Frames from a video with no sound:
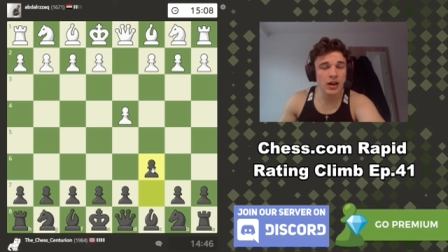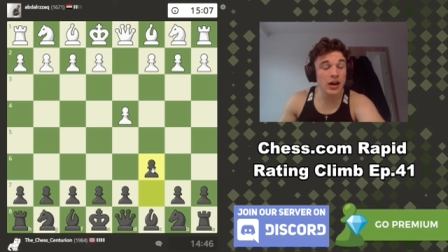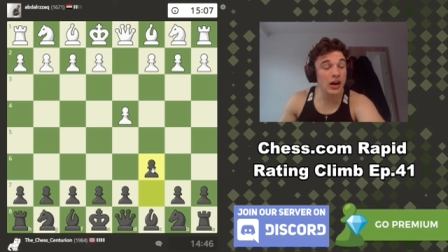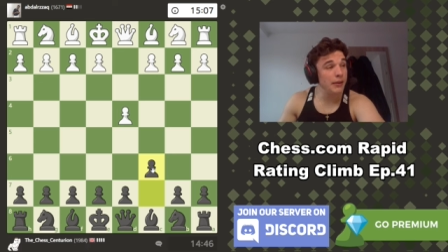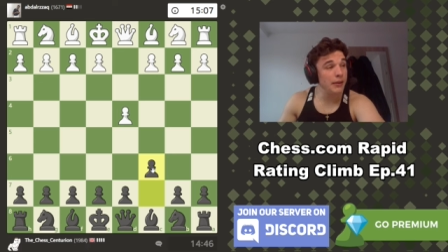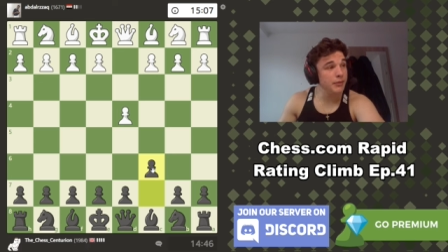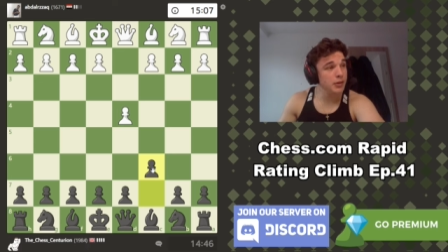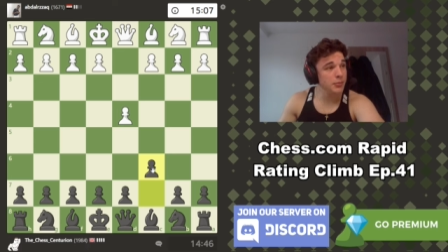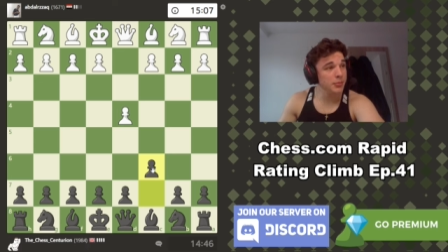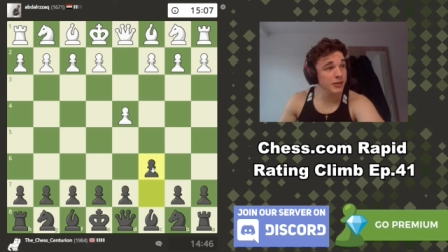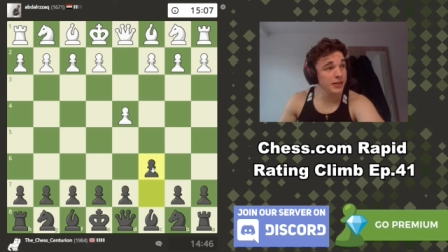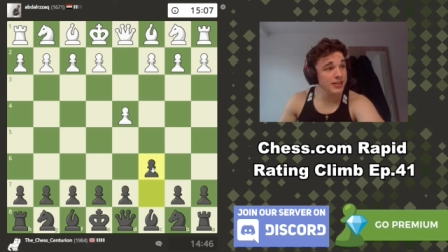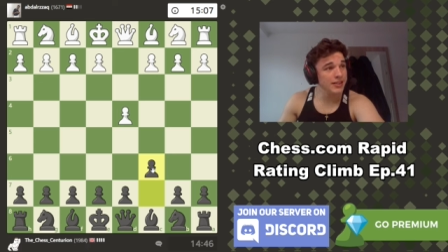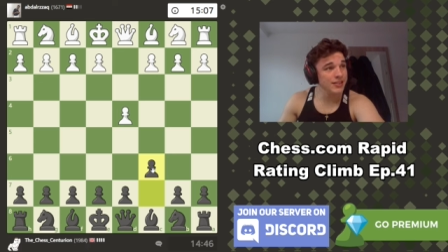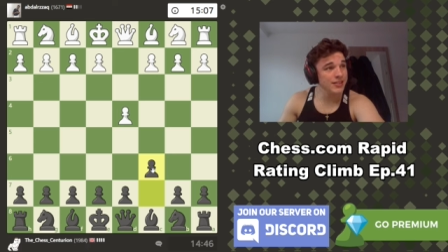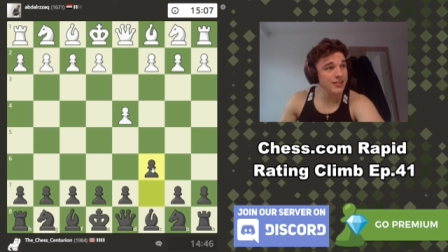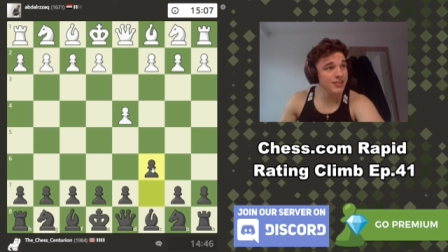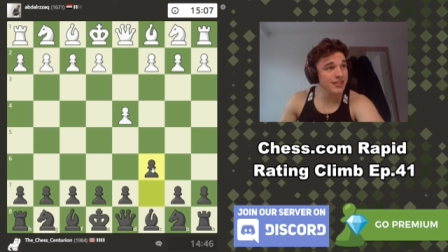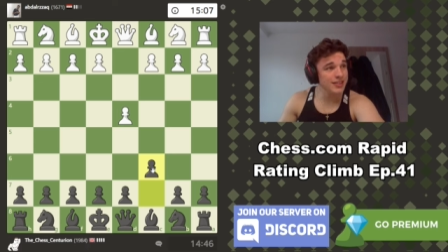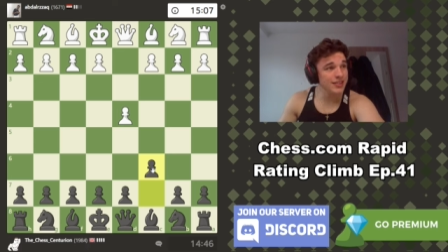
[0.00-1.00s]
I'm going to play
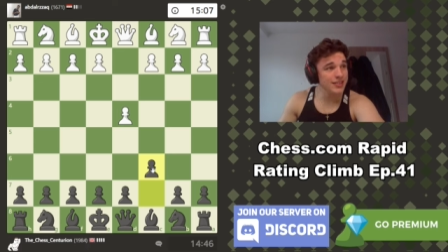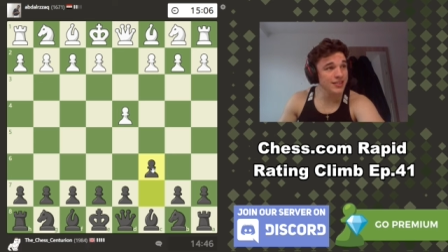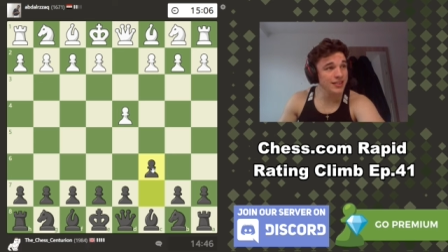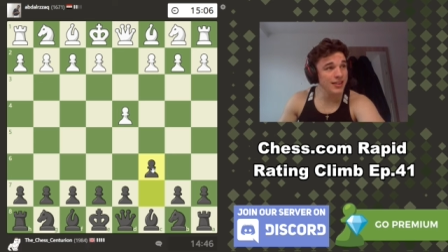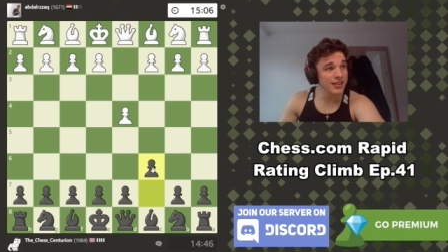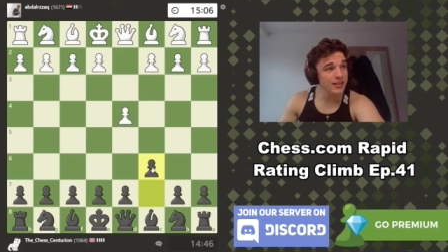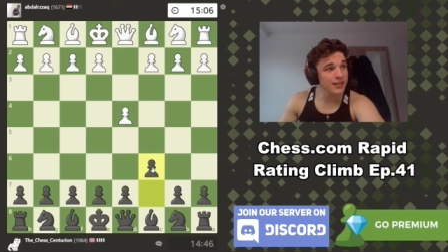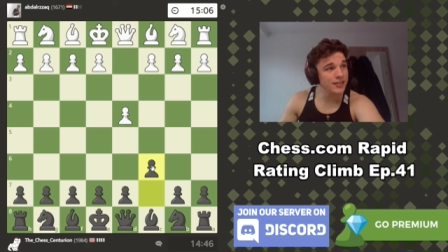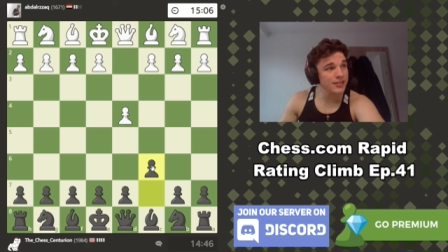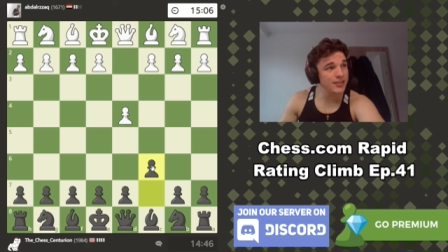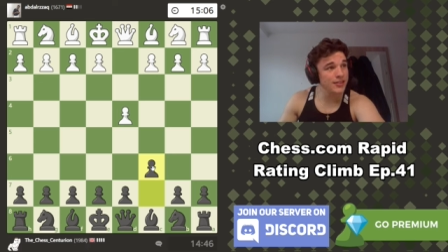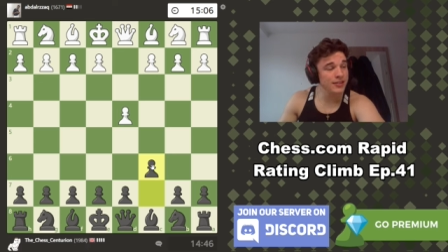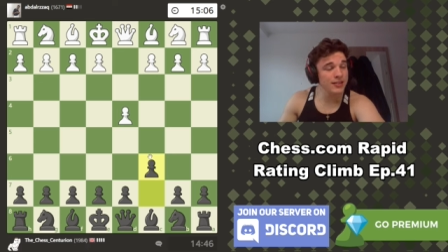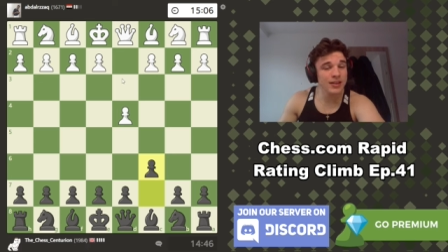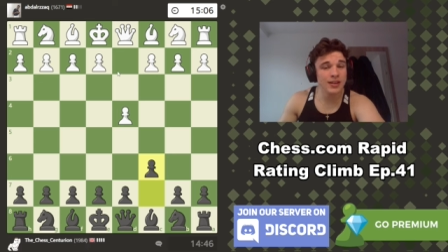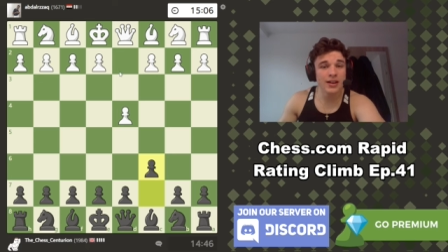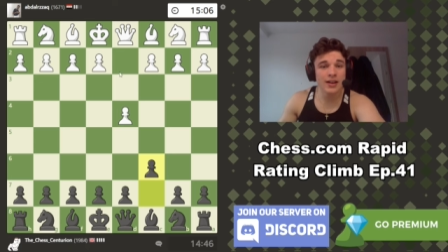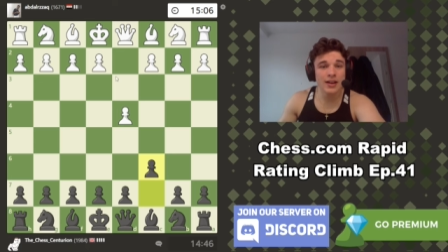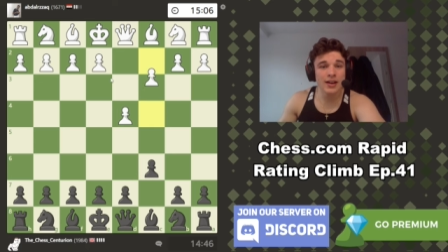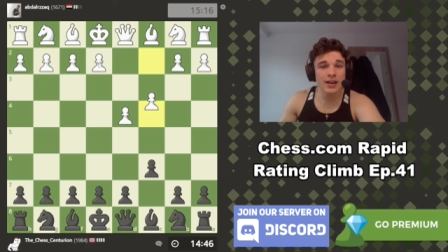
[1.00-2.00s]
c six,
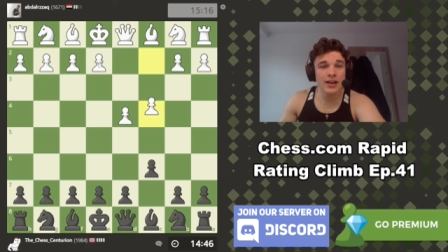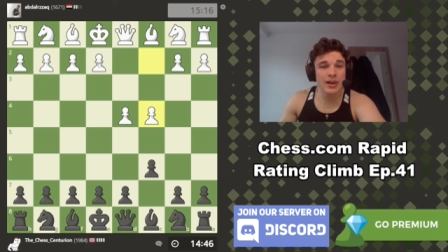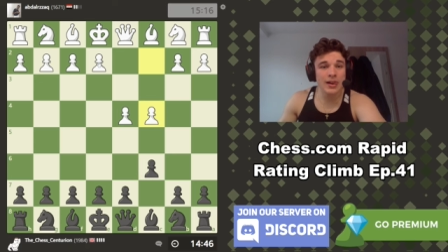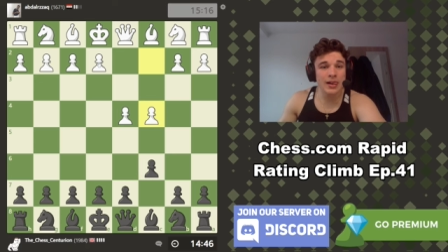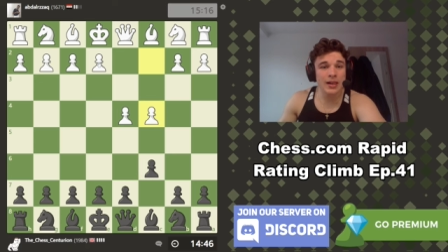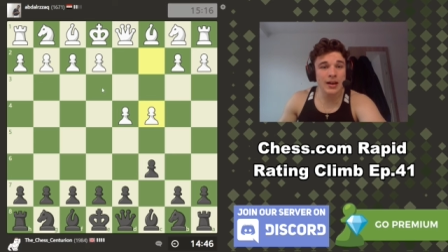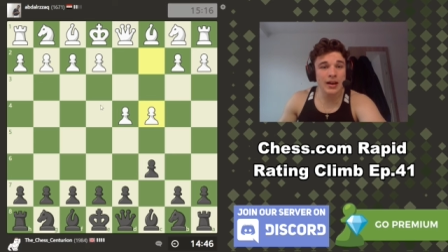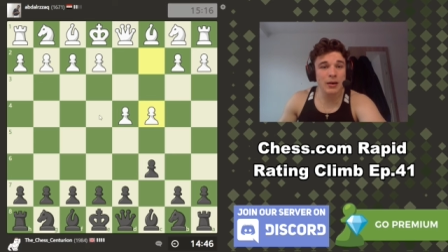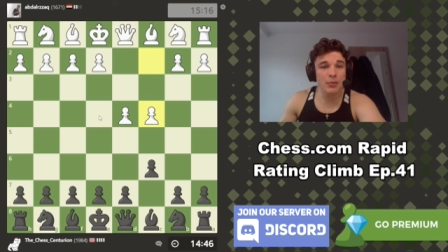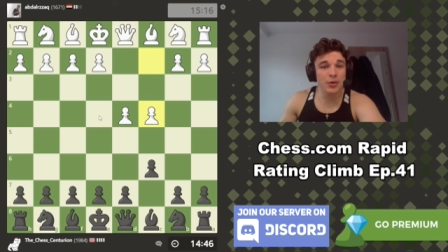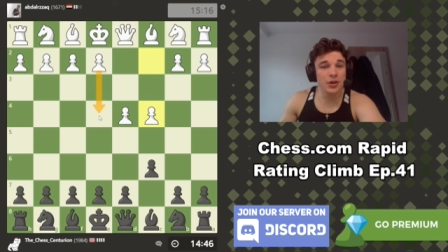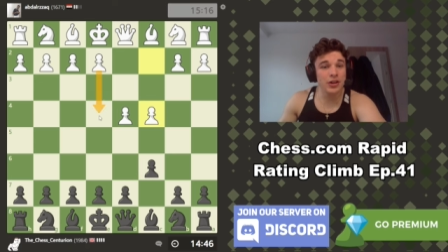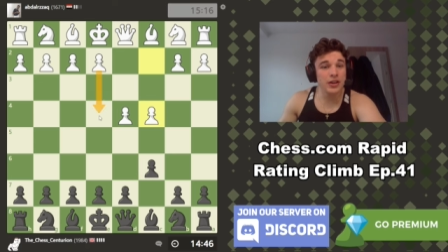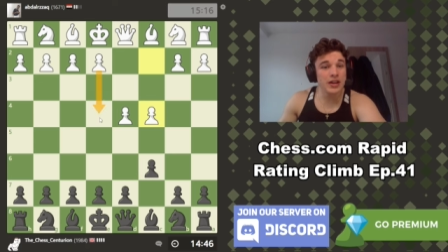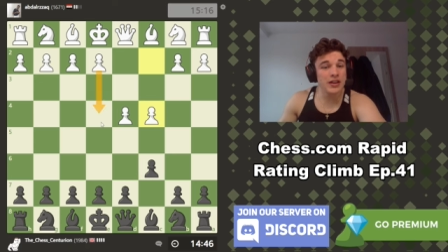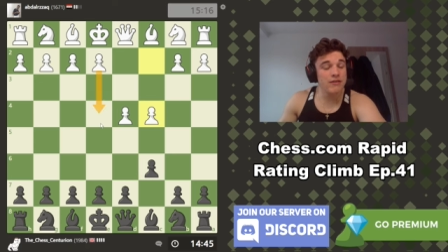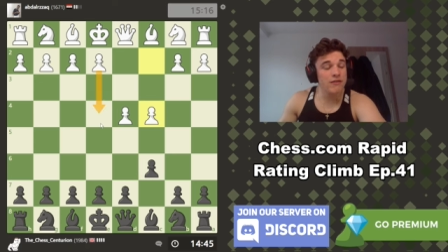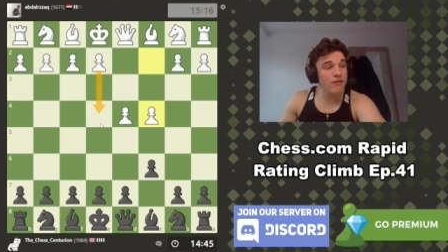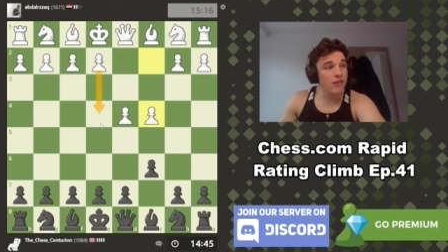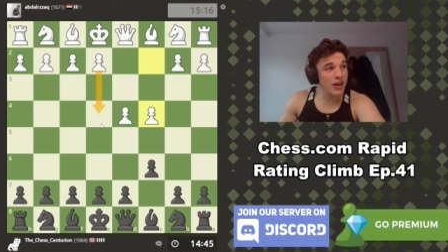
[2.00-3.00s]
and we're going to
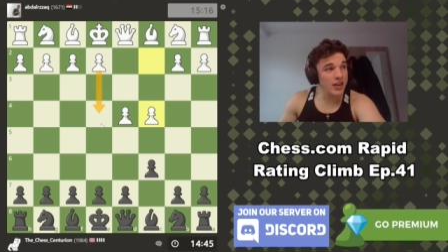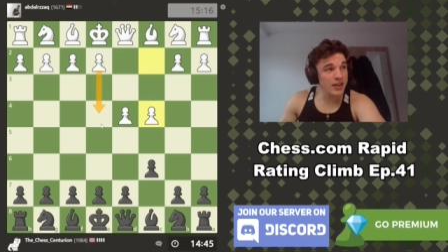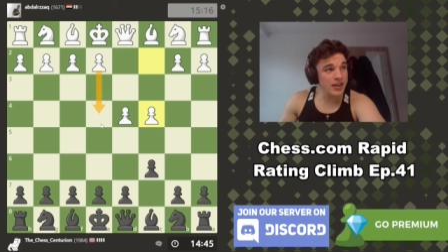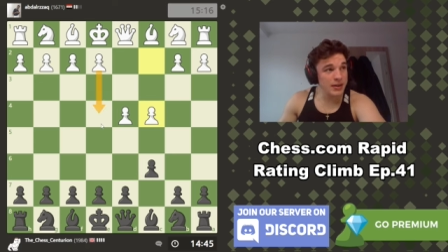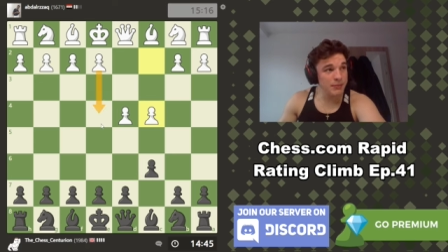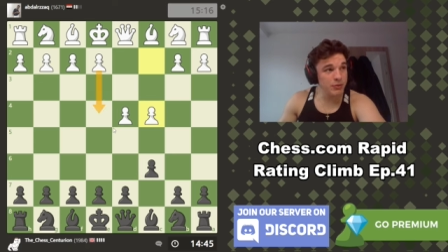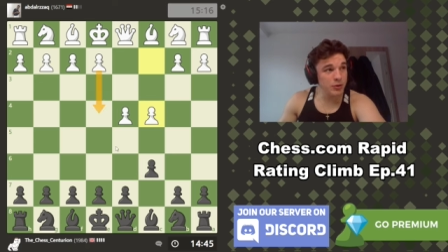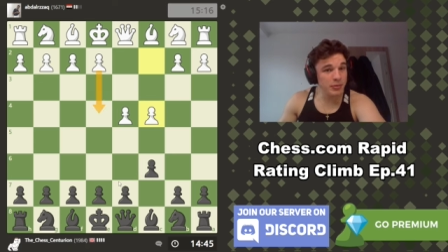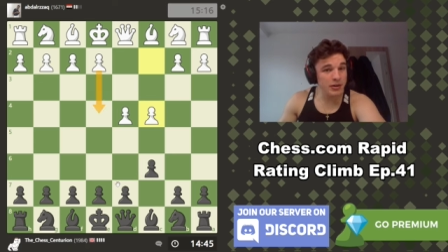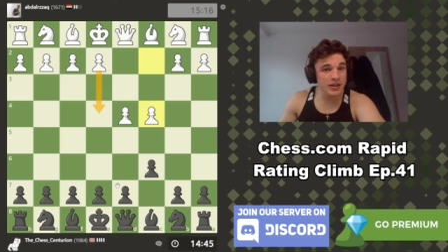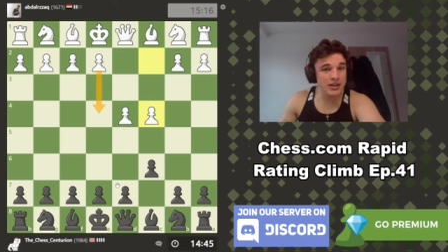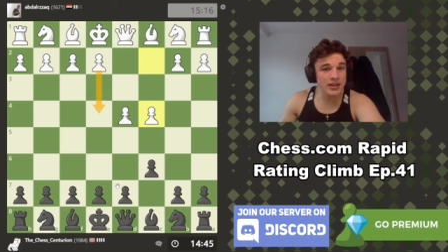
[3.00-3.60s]
invite him to play